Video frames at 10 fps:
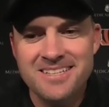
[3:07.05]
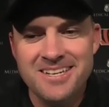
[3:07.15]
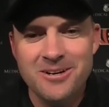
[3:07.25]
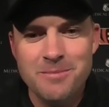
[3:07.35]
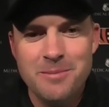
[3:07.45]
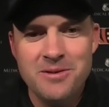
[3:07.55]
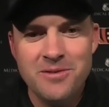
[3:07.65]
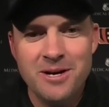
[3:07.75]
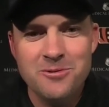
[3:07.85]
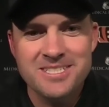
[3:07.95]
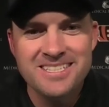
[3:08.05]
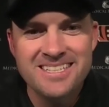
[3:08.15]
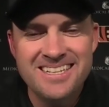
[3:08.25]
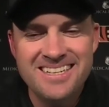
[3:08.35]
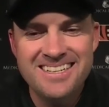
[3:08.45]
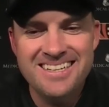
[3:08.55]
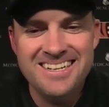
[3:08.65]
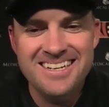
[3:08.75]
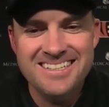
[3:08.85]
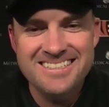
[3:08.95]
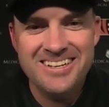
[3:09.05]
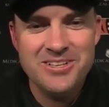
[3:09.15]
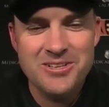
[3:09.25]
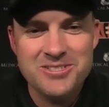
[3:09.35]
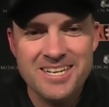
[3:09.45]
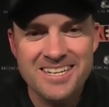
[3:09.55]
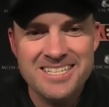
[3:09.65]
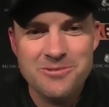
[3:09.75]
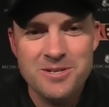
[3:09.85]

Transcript: You know, maybe if I was on the other sidelines,